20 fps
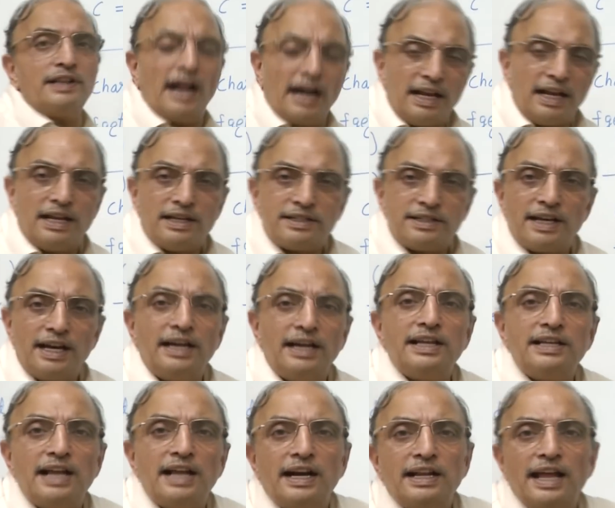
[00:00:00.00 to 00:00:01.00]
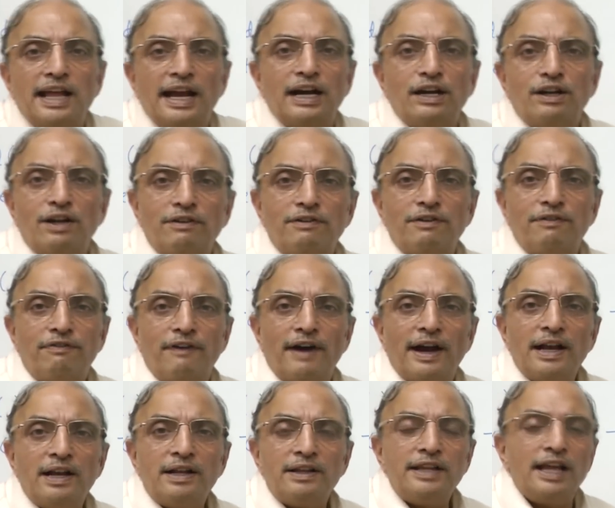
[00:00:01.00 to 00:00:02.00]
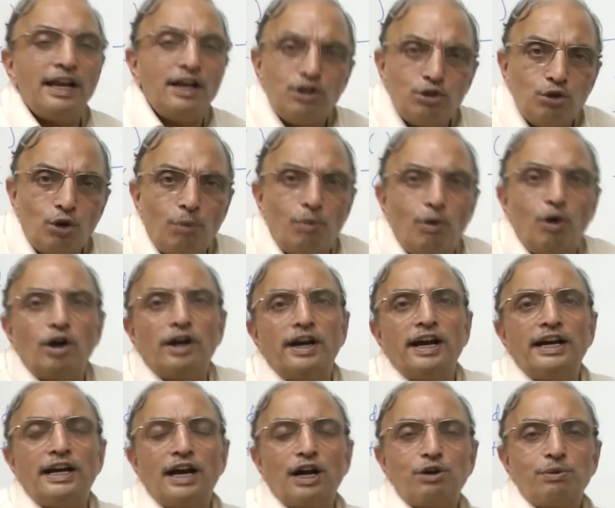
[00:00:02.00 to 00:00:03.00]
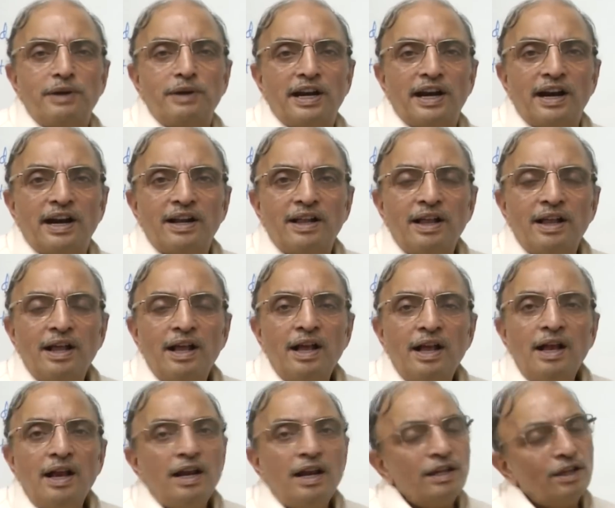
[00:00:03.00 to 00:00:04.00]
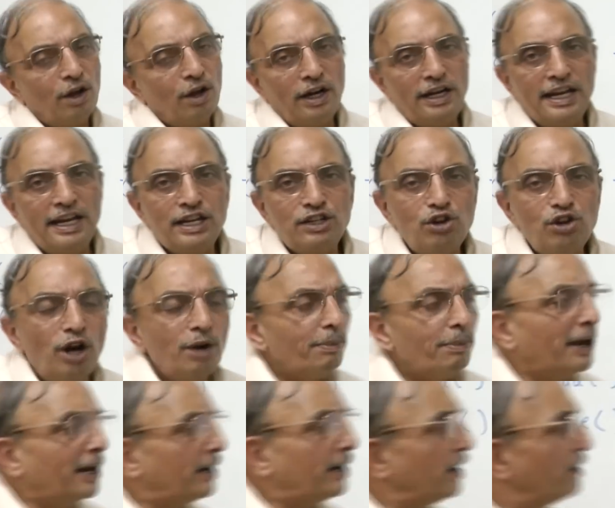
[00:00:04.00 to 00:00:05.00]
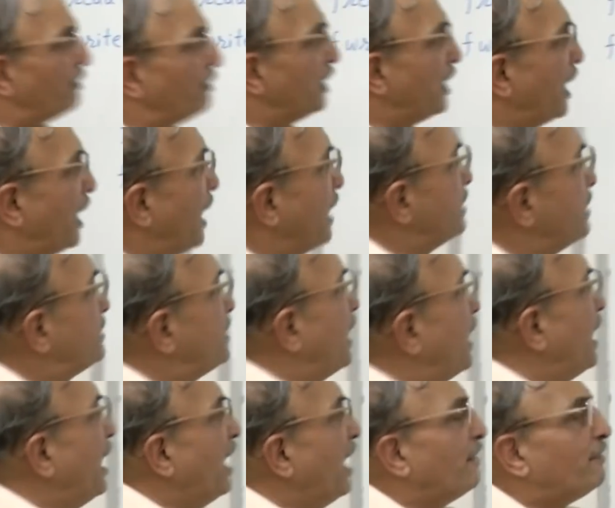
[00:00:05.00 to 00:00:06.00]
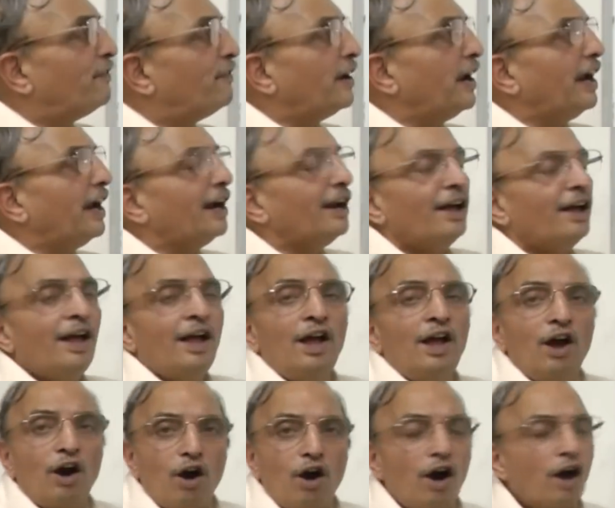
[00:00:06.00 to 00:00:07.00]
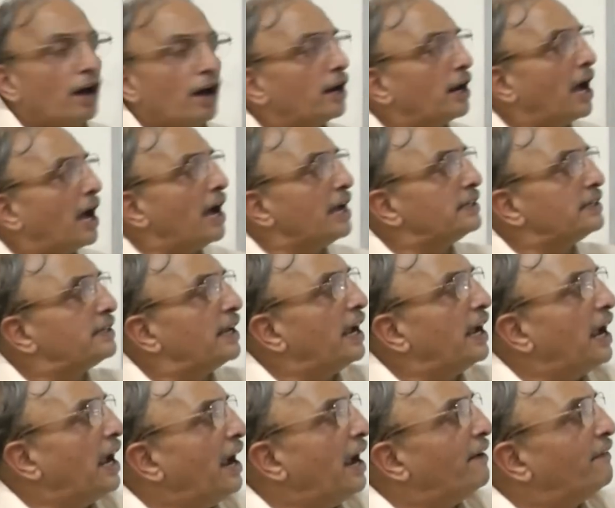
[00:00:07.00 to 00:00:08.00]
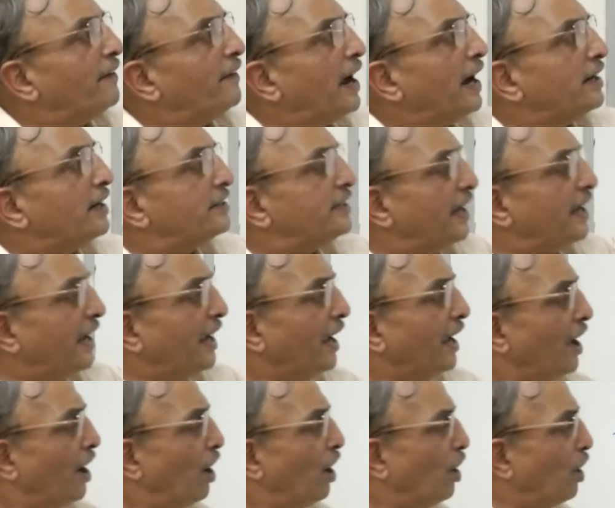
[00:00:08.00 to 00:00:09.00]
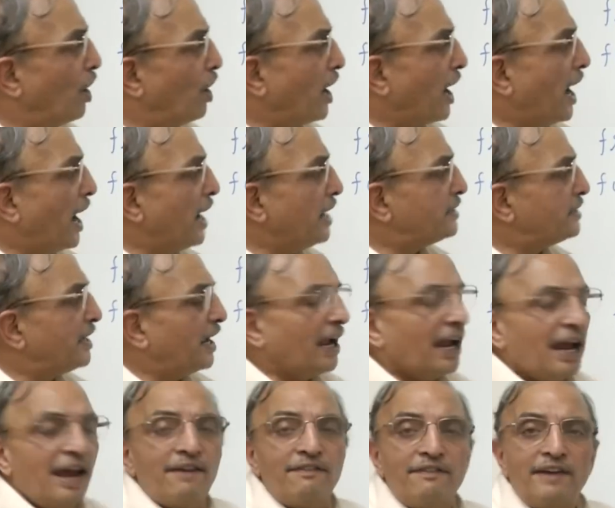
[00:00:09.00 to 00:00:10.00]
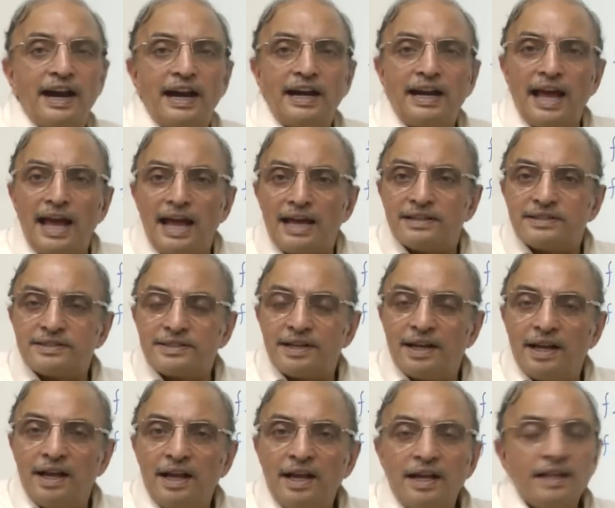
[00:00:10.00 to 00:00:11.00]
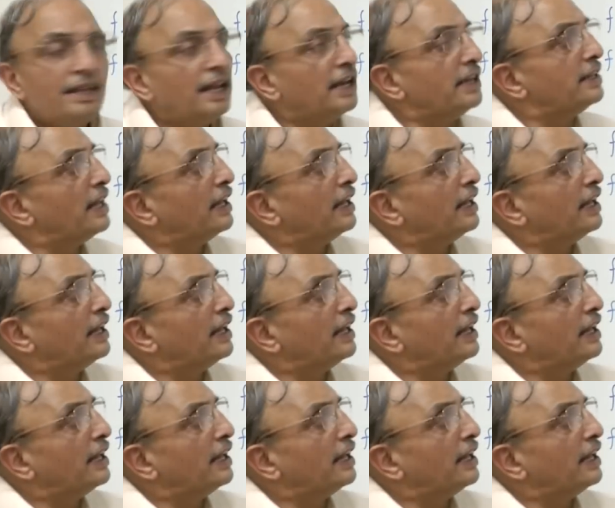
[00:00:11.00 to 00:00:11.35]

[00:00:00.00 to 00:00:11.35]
that is, it is at the end of the file, there is no more data to be read. Now, it does not matter whether I say fread or I say fgetC or I say fget_s, there is